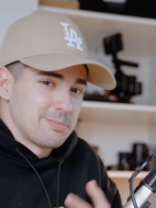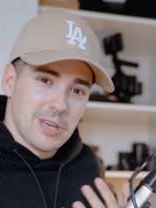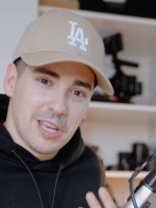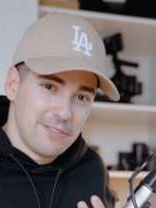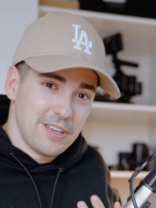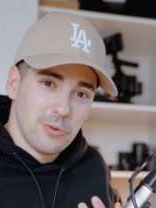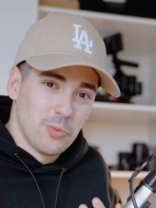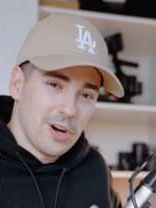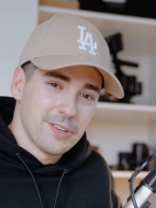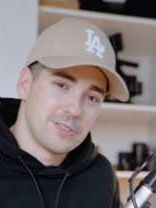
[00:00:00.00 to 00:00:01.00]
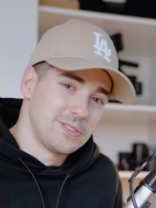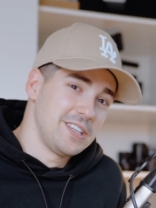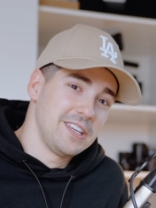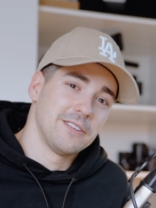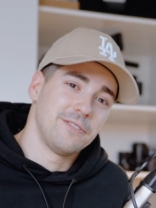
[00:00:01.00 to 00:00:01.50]
anything you want to
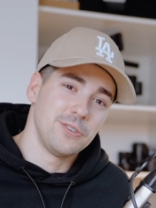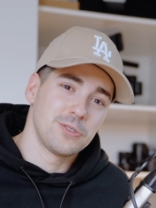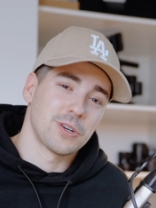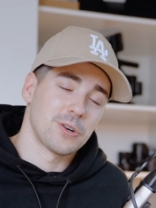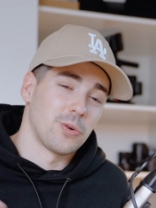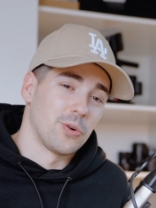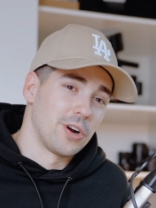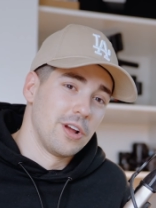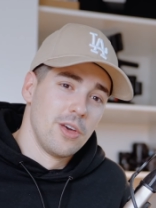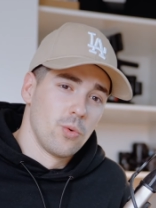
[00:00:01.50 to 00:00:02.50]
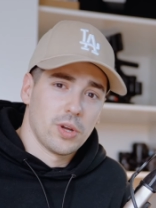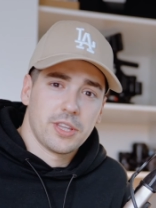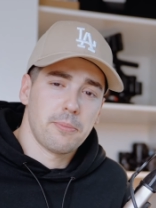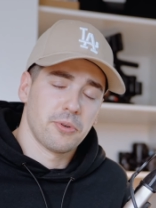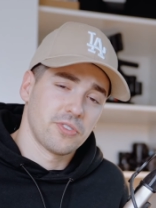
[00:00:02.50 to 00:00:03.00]
see in the future or what
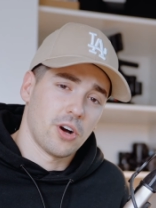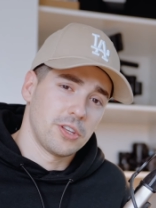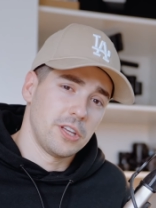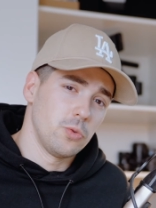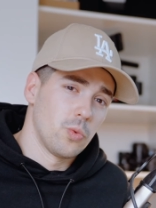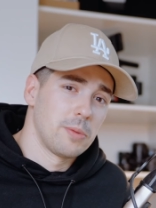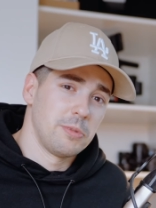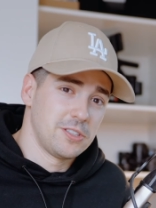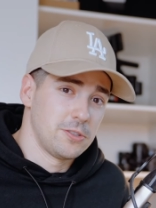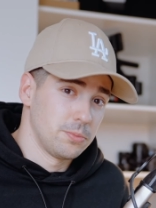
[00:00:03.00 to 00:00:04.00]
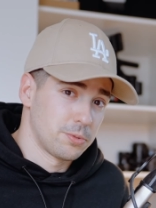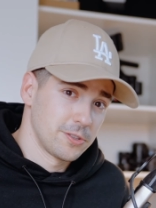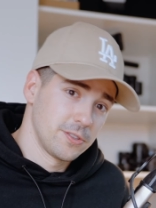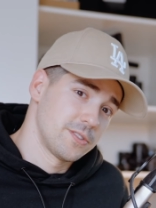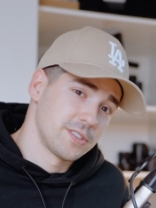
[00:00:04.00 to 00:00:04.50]
type of content you want me to
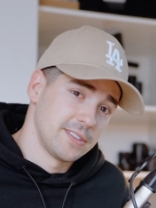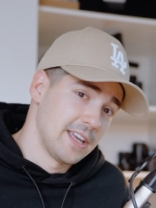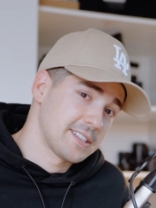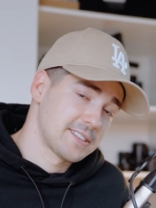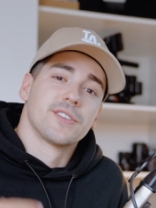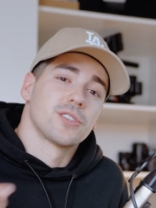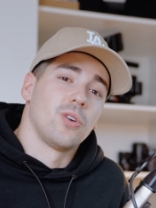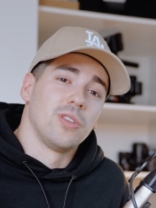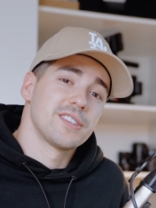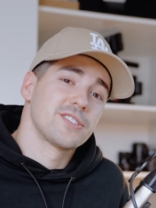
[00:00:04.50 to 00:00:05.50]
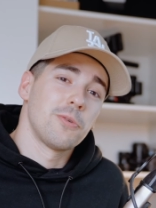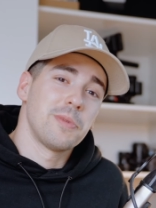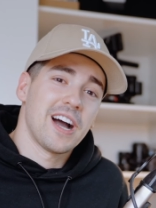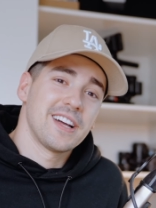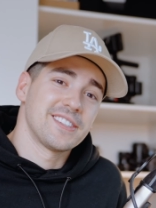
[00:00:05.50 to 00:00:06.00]
produce next. So let's go
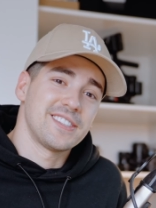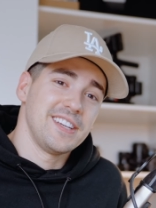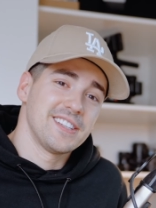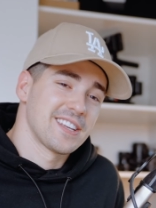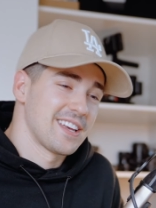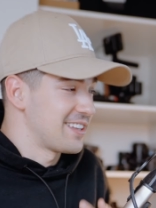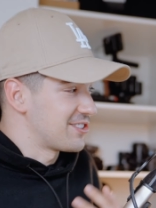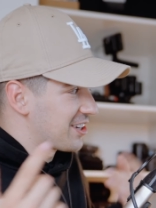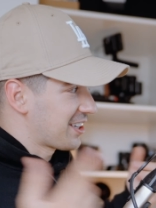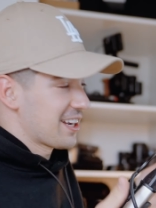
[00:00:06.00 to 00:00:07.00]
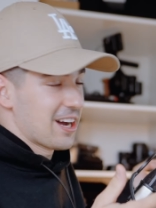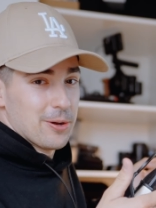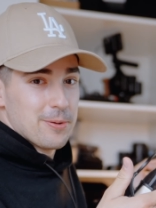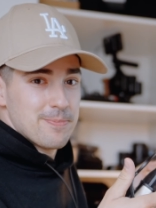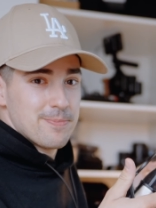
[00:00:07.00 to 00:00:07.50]
behind the scenes and check it out.